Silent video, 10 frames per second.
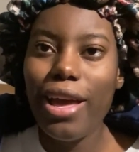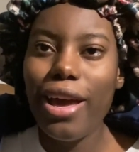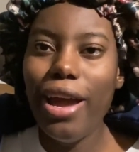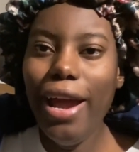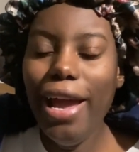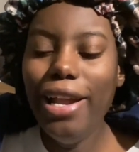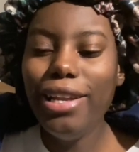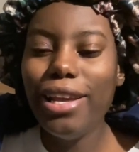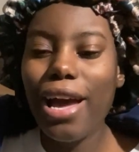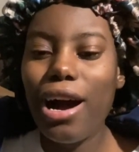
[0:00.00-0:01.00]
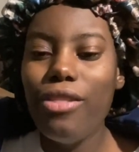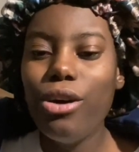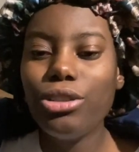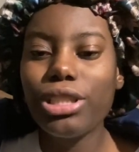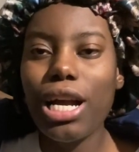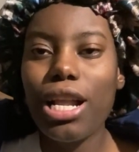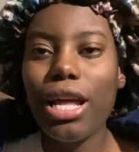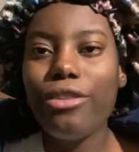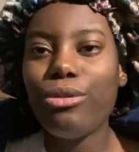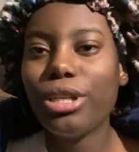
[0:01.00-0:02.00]
And yeah, those are kind of
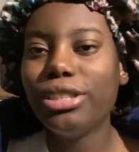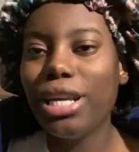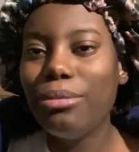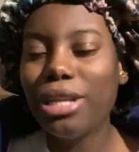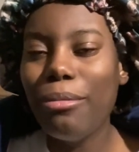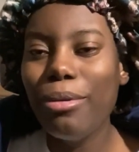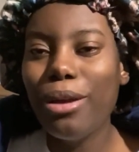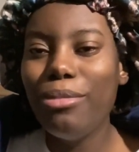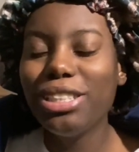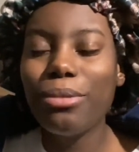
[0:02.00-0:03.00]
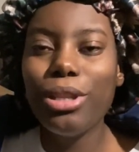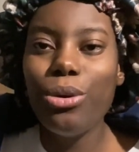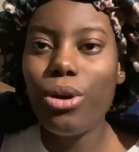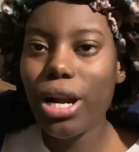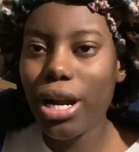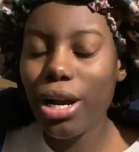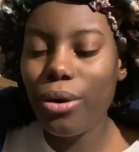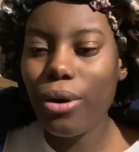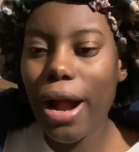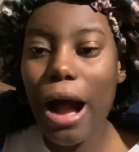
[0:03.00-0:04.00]
like 4 steps. Maybe I messed up the order
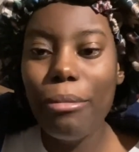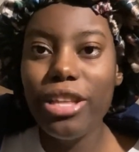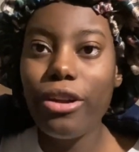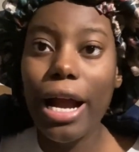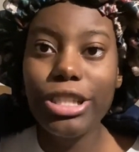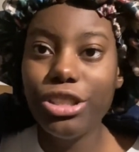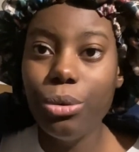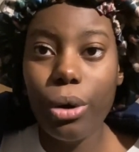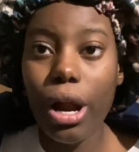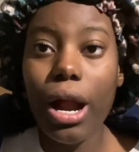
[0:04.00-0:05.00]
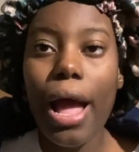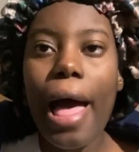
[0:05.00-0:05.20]
or how many there actually were.